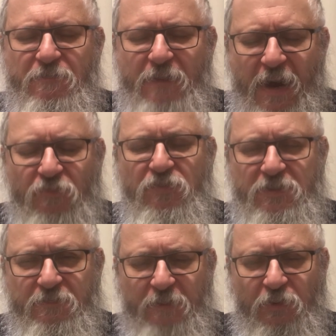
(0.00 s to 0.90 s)
hundreds
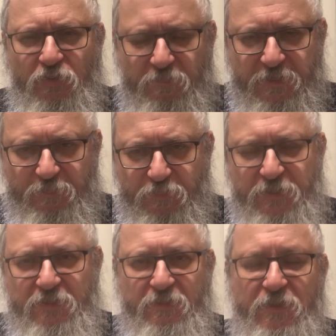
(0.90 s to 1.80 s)
of volumes
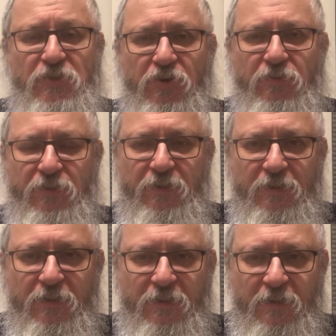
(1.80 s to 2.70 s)
printed of his Torah.
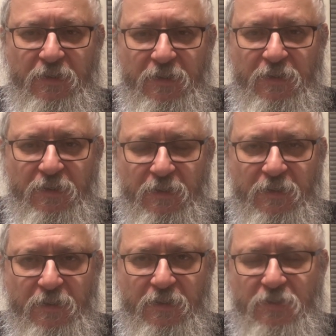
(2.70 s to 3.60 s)

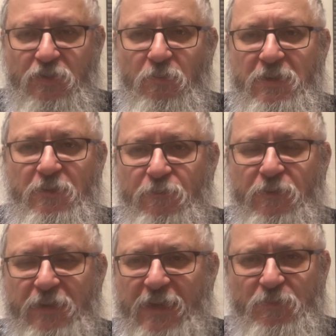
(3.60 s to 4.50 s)
There's so many
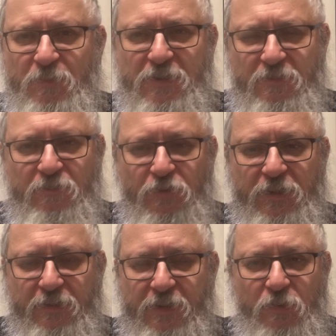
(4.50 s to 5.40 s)
different aspects of
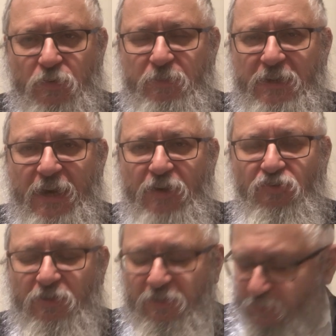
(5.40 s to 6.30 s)
learning that he would engage
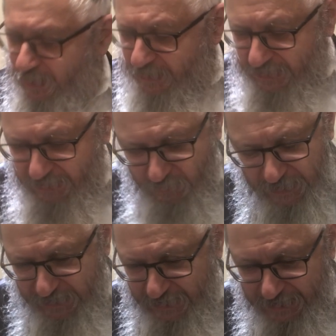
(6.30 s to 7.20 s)
in, whether
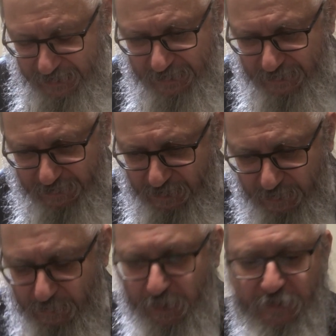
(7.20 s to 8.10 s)
it's
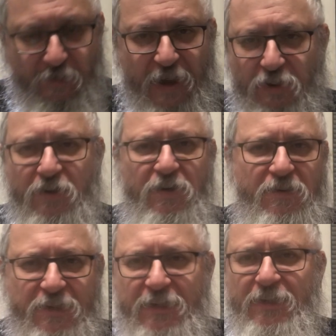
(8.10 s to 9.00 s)
Gemara, or
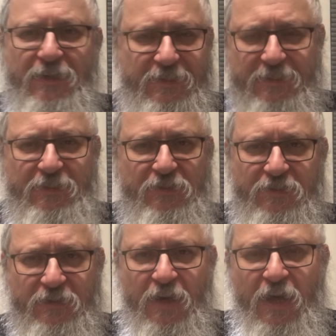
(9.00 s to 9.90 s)
Halacha, Nigla,
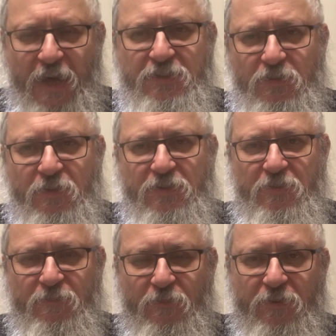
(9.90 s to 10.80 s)
Hasidus, and so on and
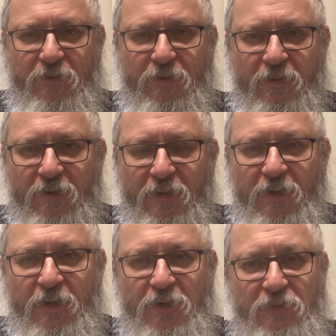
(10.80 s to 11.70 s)
so forth.
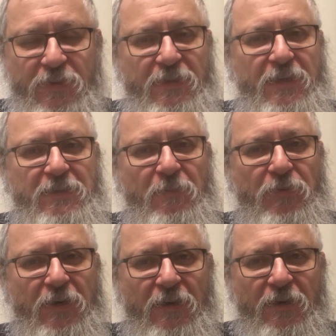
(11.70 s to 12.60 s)
So I think that's
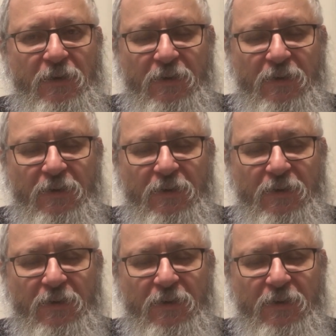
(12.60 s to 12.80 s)
something